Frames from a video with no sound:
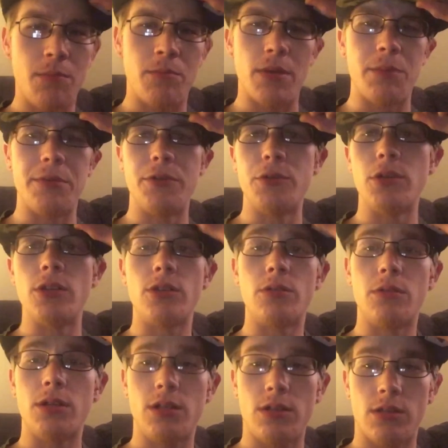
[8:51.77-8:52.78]
Maybe do a
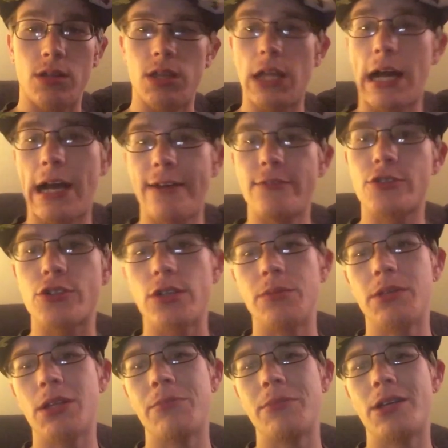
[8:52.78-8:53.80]
little live stream
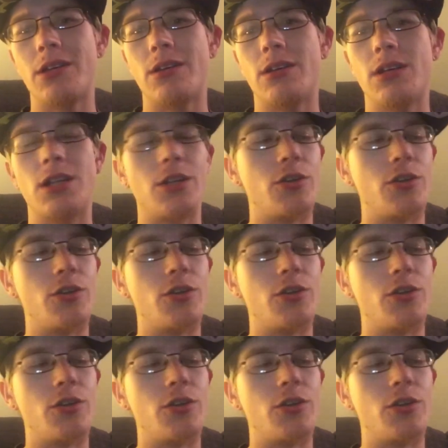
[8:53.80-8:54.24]
and let me